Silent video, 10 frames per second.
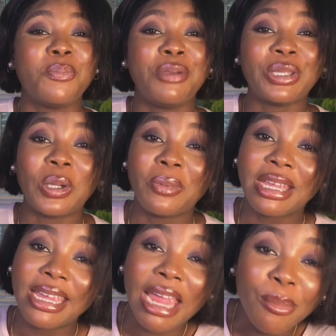Peter
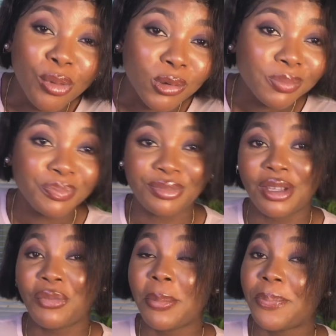B b Kelo
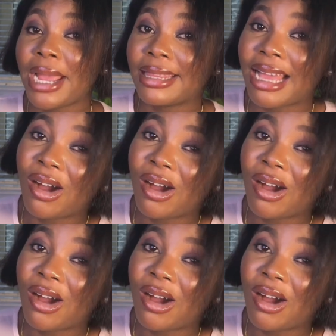repaired